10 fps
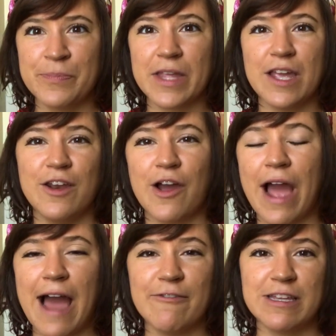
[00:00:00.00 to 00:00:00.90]
you know,
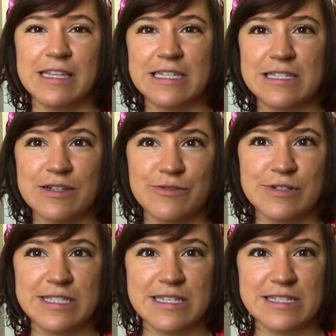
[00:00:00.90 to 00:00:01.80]
having this
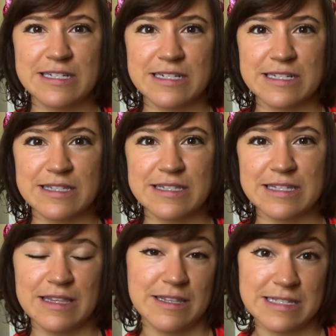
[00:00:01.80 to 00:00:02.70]
resistance
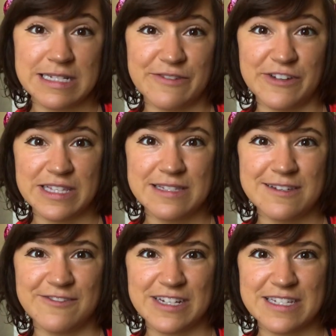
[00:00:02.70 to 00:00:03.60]
and this
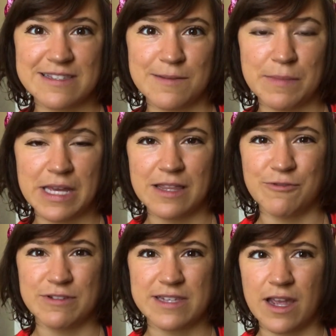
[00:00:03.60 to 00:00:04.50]
defensiveness in me that
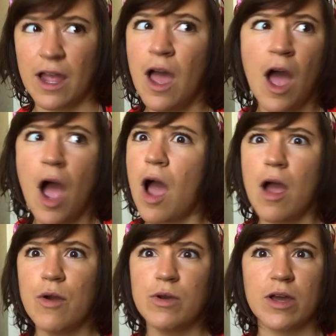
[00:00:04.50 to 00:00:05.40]
was like,
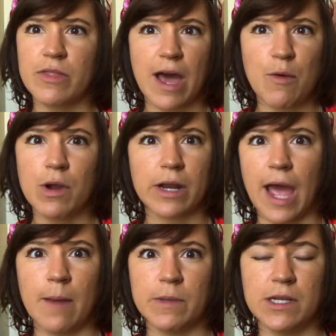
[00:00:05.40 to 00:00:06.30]
oh no, that won't
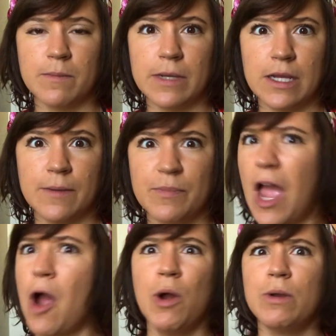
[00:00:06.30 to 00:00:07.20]
happen to me.
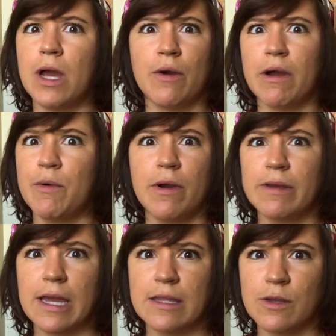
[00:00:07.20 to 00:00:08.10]
Oh no, I won't
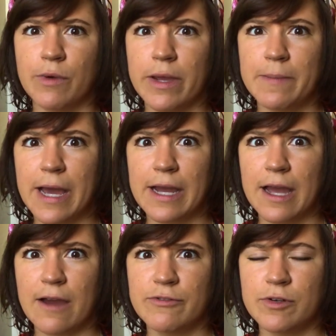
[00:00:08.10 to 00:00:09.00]
gain the weight back
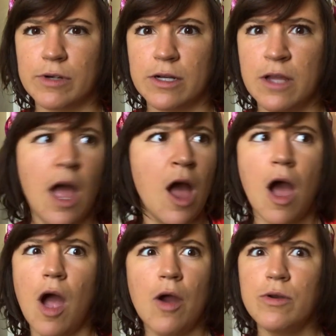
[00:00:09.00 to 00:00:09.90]
afterward.
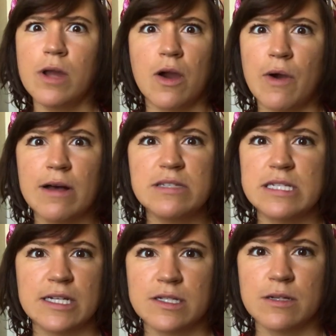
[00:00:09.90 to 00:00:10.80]
Oh no, I'll
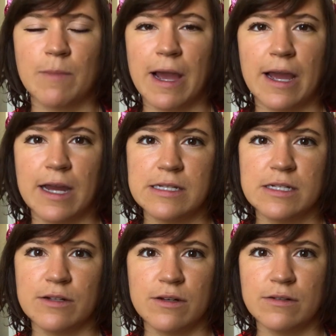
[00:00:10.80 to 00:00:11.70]
stick to my
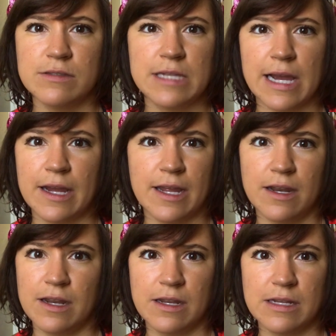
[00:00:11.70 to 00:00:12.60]
ideal
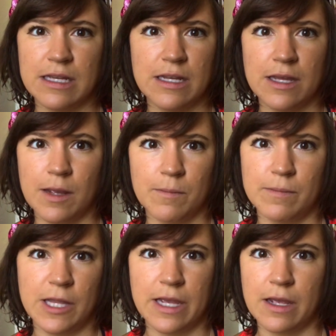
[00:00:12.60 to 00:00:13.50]
diet and eating
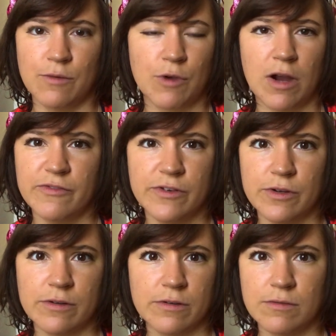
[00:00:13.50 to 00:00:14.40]
plan, raw
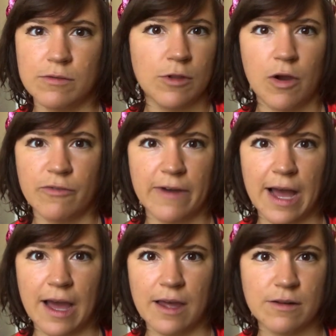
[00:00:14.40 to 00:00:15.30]
food, low
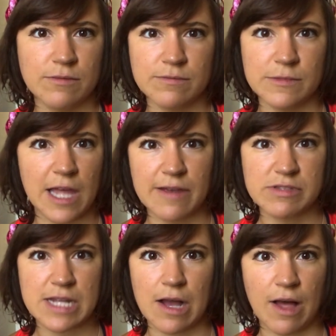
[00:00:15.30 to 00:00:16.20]
fat
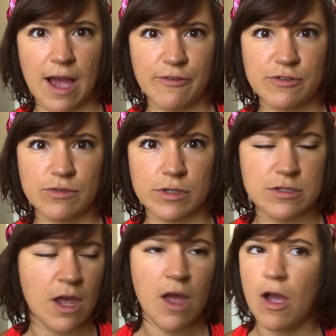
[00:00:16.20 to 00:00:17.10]
lifestyle
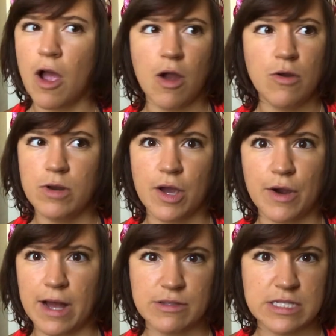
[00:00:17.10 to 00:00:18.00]
afterwards. Oh no,
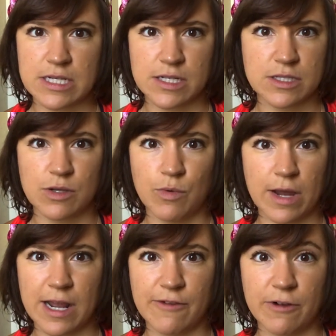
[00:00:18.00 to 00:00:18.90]
I'll stick to
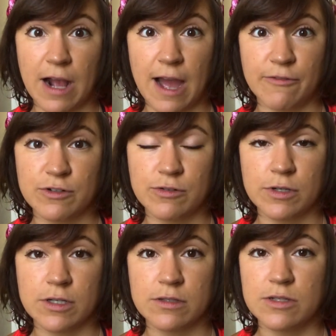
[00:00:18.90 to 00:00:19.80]
whatever
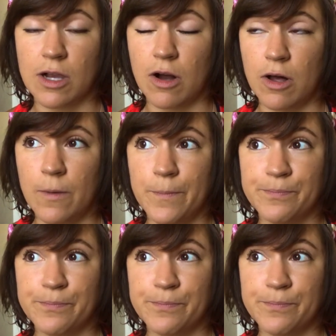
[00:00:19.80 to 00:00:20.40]
afterwards, y'all.